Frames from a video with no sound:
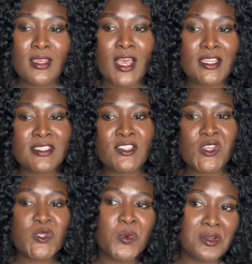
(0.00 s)
And this is
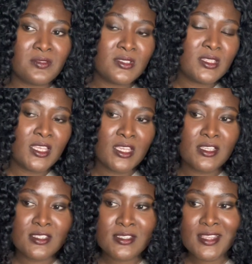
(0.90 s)
just one of the
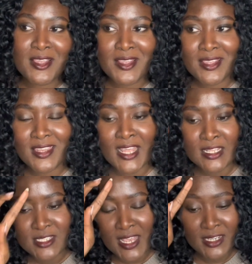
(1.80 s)
things
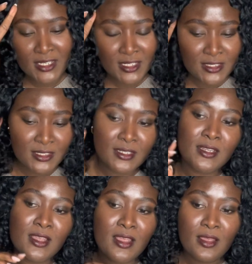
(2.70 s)
that I did
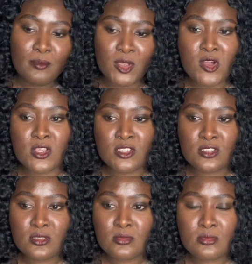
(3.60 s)

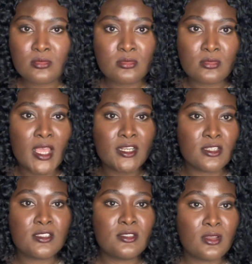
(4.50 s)
because I
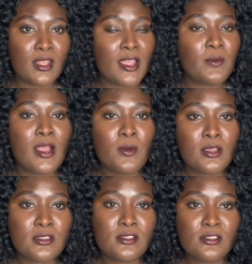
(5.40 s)
just did not like where I
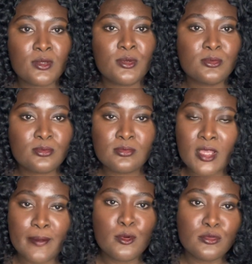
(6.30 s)
was. So
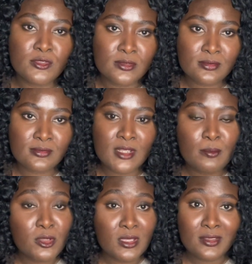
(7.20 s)
I moved. I'm
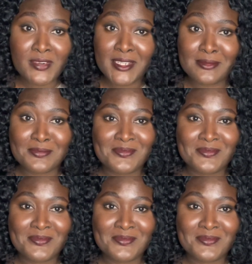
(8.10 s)
not a tree.